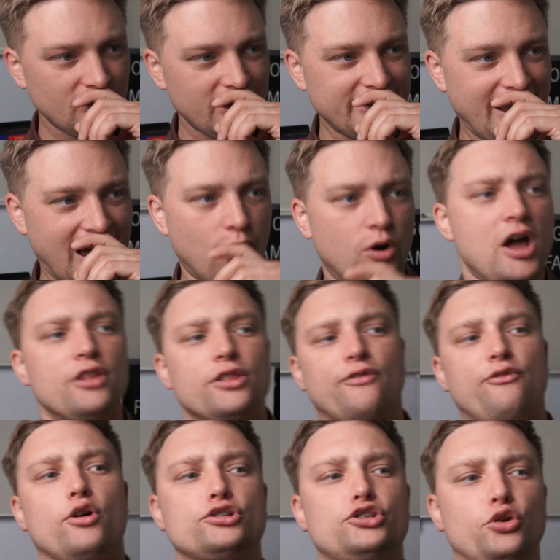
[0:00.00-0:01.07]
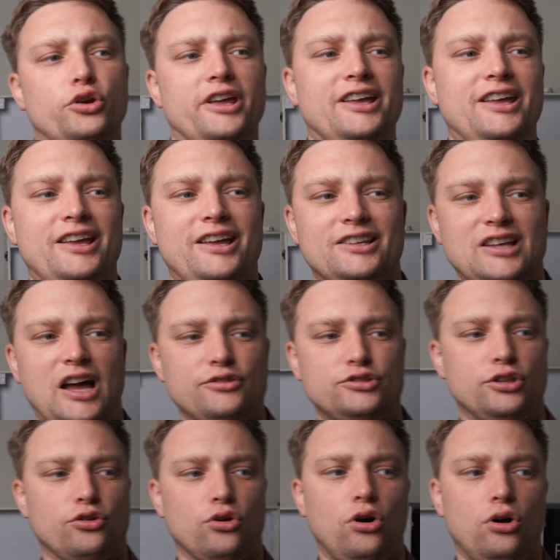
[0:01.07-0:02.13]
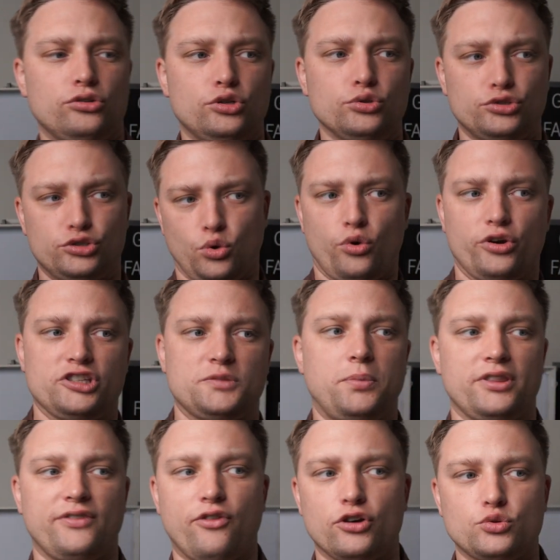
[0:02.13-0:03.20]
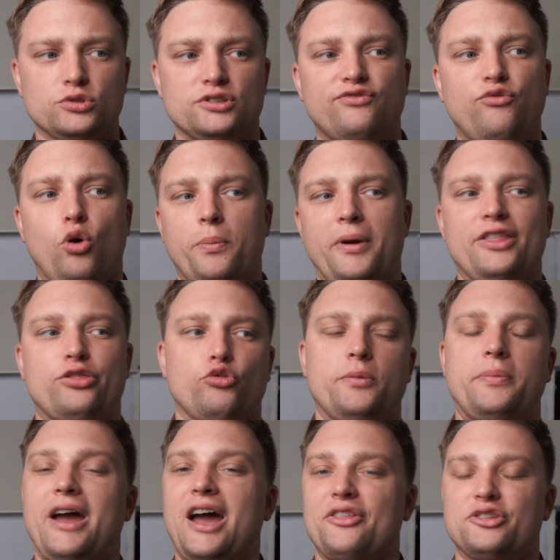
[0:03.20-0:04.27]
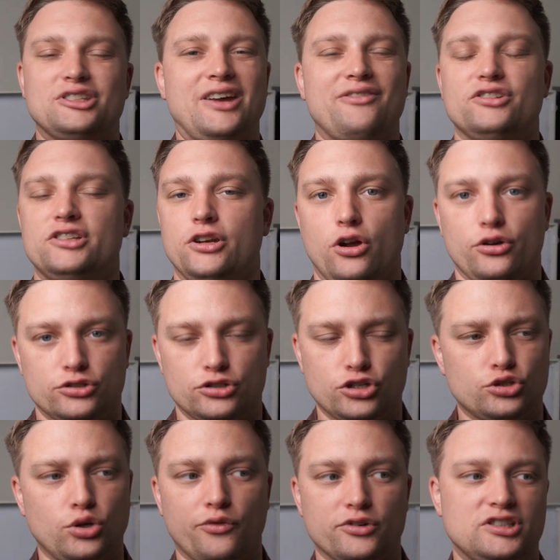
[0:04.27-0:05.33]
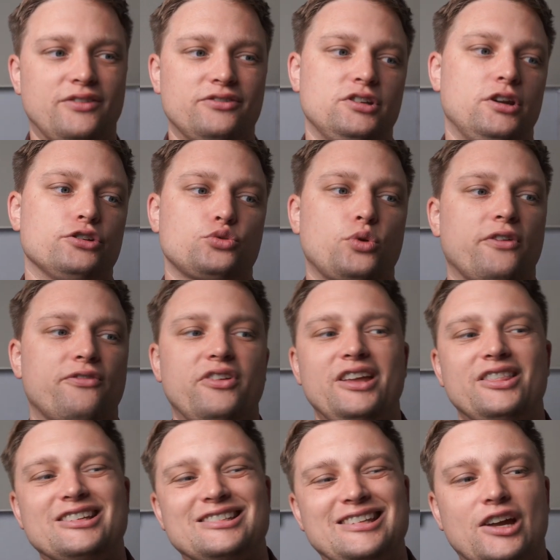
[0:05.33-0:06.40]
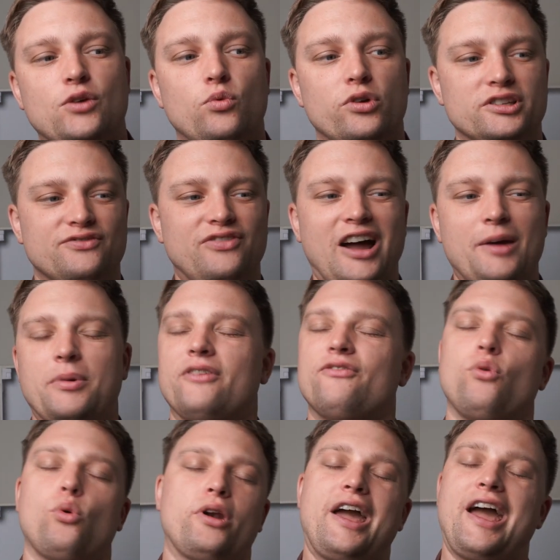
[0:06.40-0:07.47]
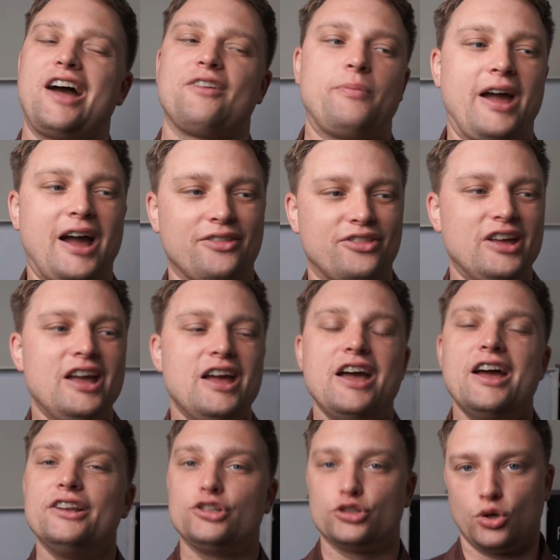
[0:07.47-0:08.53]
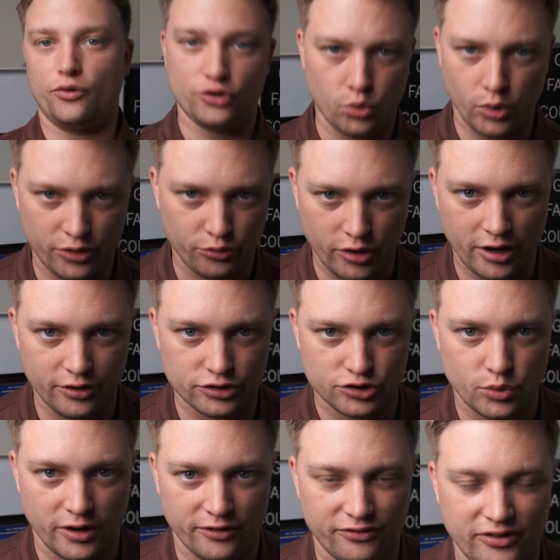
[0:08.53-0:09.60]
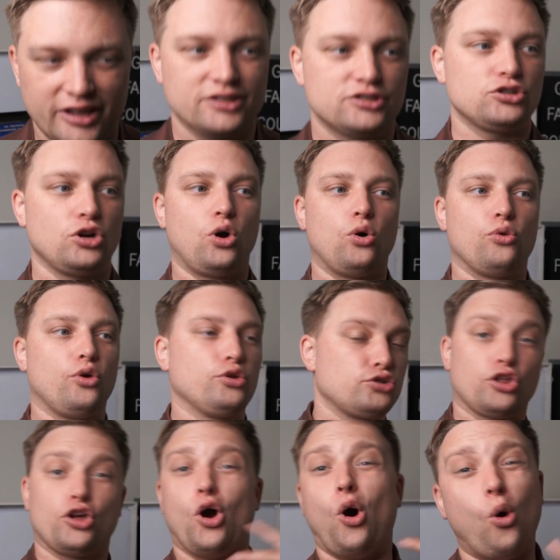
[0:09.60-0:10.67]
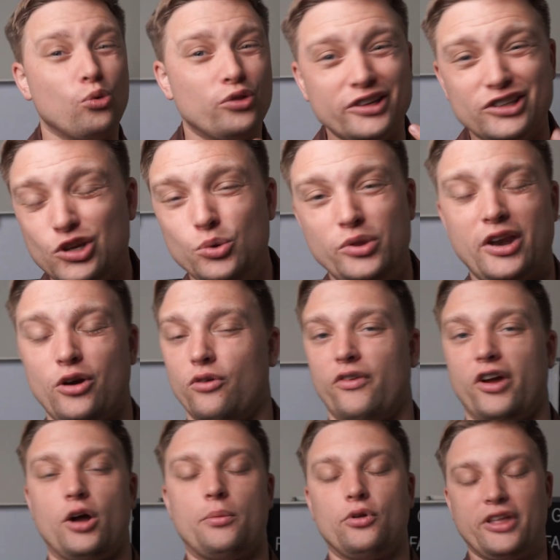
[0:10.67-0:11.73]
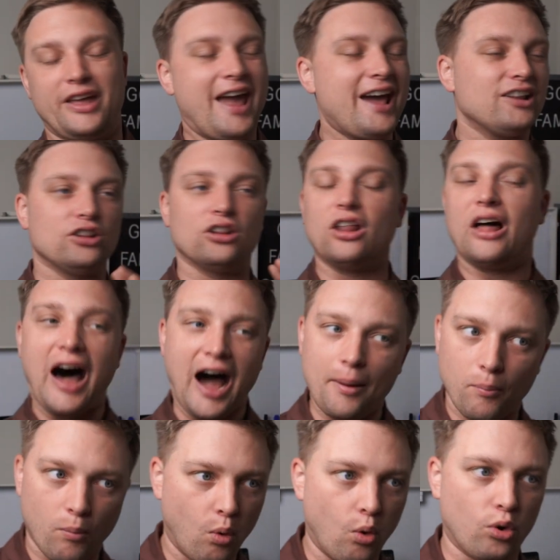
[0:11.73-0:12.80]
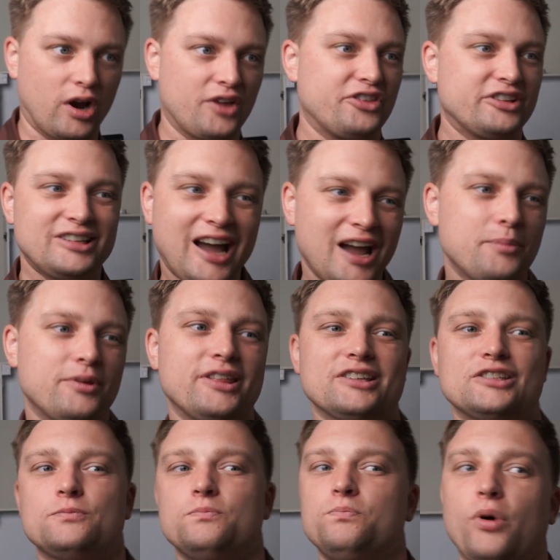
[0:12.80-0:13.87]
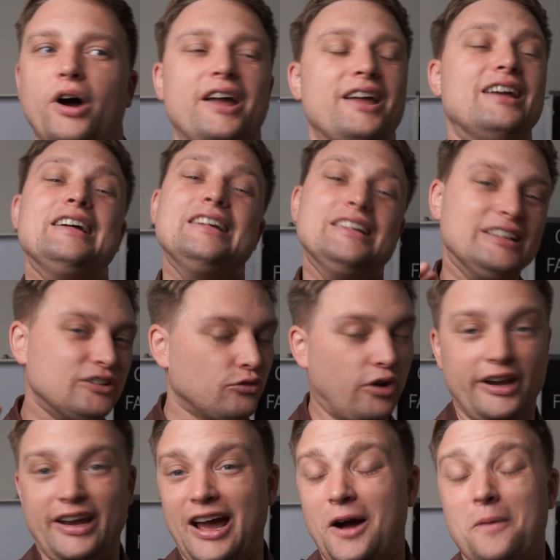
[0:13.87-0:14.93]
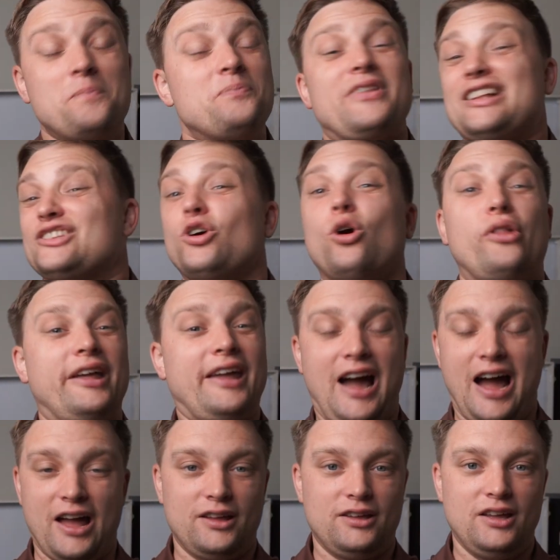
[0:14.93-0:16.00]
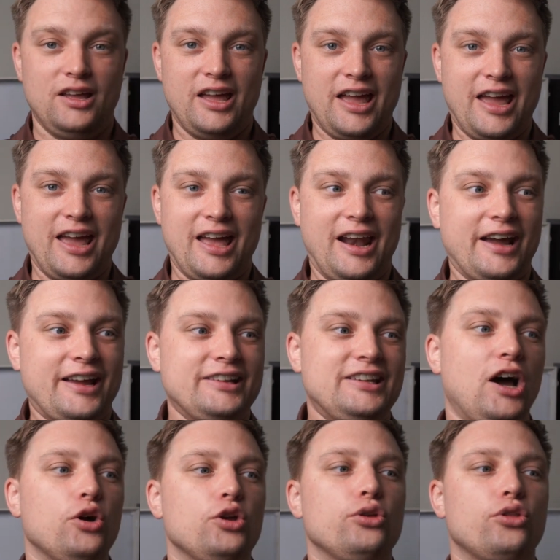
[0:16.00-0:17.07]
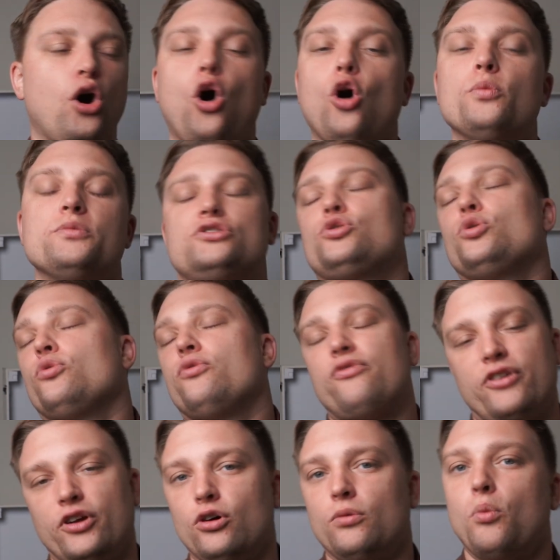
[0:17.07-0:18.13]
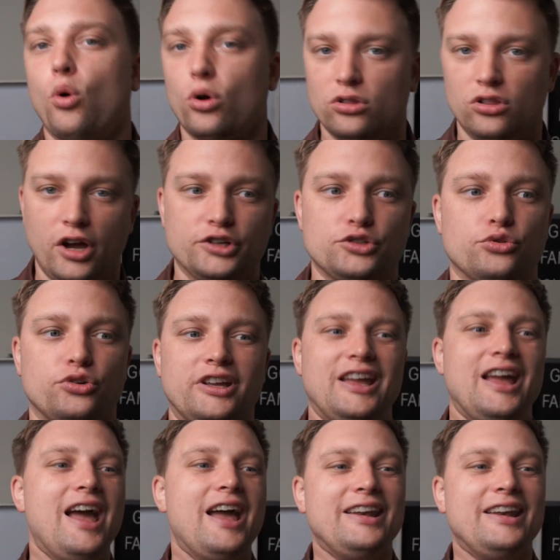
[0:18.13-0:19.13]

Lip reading: Now, the first unit is, obviously they're all 2 stories, but the first one is 4 bed, 3 bath, 1,700, just over 1,700 square feet. The second one is 5 bed, 4.5 bath, just over 2,300 square feet. So those are the only 2 that are available. They had a lot more at the time of this, but right now, that's all they got. And I can tell you the homes do feel more luxury.